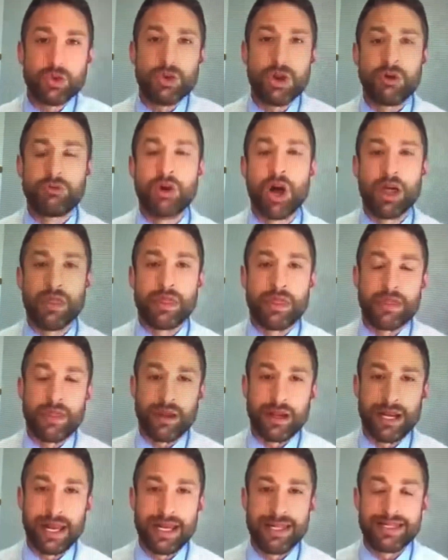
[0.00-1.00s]
rather
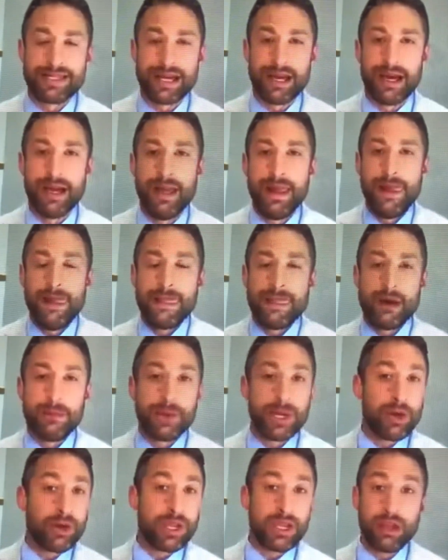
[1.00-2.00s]
than later. They'll be
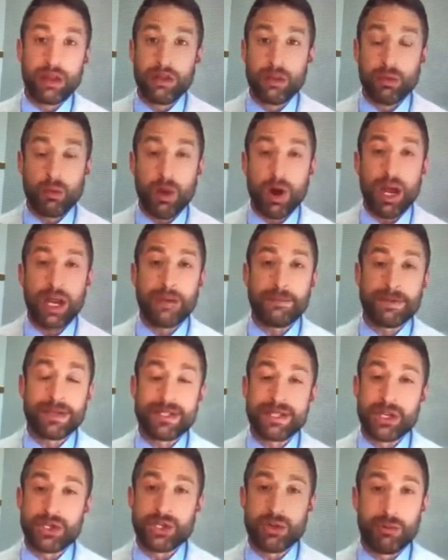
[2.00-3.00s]
looking at the wide
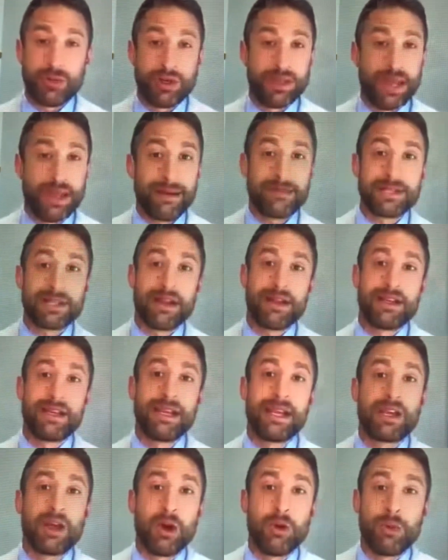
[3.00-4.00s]
position with names like
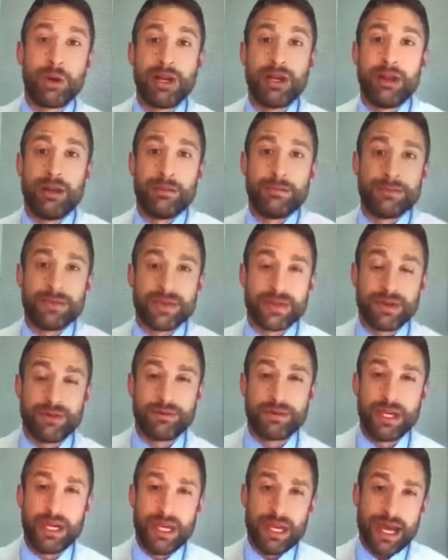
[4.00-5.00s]
Nico Williams, of
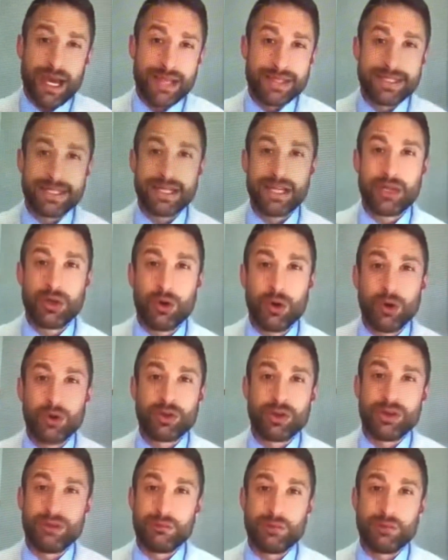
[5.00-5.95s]
Anthony Gordon.